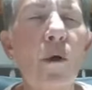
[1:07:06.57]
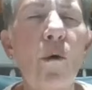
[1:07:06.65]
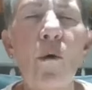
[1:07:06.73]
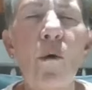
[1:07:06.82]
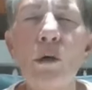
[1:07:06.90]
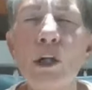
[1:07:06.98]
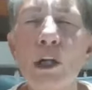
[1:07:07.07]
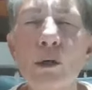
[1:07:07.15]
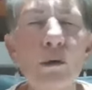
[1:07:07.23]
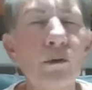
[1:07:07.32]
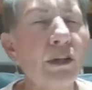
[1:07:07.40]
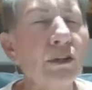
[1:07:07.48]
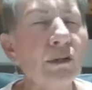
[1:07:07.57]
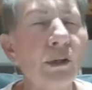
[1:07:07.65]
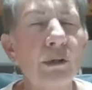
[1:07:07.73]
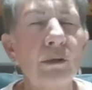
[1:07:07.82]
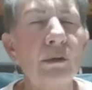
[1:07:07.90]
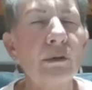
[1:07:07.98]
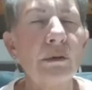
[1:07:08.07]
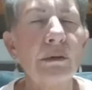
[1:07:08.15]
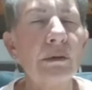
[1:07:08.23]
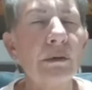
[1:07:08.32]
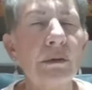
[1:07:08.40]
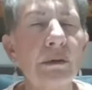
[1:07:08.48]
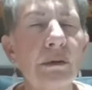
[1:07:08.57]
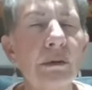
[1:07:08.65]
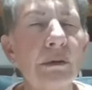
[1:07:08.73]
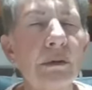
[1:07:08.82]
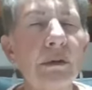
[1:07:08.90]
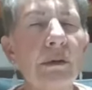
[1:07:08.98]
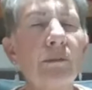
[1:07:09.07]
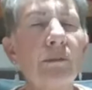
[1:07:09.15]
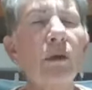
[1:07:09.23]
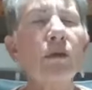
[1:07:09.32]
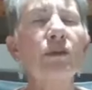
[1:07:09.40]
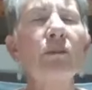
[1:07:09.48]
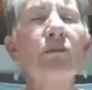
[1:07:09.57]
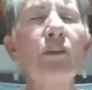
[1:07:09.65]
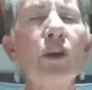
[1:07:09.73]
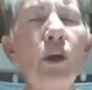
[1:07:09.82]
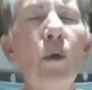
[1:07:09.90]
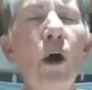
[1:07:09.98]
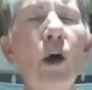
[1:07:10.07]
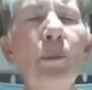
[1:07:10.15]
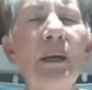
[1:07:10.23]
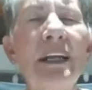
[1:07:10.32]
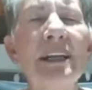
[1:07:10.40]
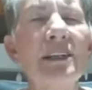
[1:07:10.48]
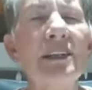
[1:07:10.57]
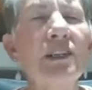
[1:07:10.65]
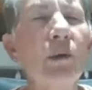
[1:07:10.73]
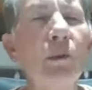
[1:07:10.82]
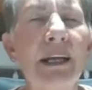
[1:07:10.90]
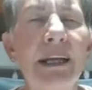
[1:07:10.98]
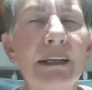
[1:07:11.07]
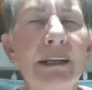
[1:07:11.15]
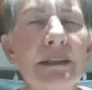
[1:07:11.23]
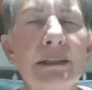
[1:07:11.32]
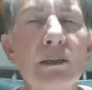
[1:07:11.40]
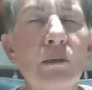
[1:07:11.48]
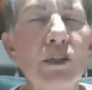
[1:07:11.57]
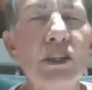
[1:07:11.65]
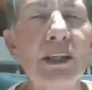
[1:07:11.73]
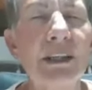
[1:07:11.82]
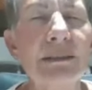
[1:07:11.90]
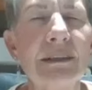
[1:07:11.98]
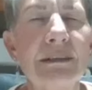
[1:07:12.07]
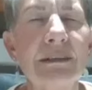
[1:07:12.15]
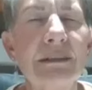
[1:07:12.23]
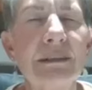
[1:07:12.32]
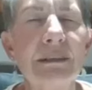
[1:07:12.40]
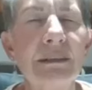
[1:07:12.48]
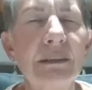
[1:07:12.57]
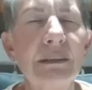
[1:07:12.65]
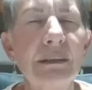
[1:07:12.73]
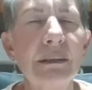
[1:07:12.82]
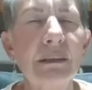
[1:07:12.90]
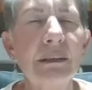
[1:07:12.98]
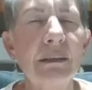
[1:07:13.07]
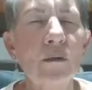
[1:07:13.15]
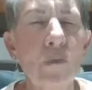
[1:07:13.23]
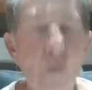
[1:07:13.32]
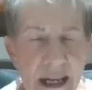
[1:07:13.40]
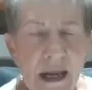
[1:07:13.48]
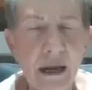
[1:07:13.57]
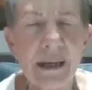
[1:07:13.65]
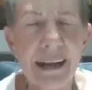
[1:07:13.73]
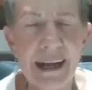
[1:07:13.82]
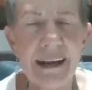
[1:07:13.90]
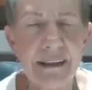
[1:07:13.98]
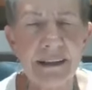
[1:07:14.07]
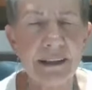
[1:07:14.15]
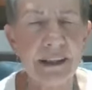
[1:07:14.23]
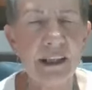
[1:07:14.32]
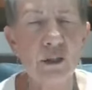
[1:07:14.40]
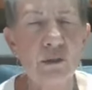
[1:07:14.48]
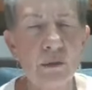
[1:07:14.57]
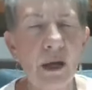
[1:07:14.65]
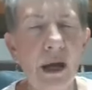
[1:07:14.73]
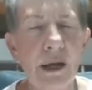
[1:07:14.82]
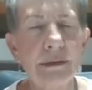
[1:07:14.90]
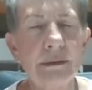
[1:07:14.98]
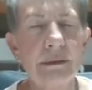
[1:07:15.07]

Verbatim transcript: all glory to you because of your obedience and willingness, Lord Jesus. We are gathered here tonight.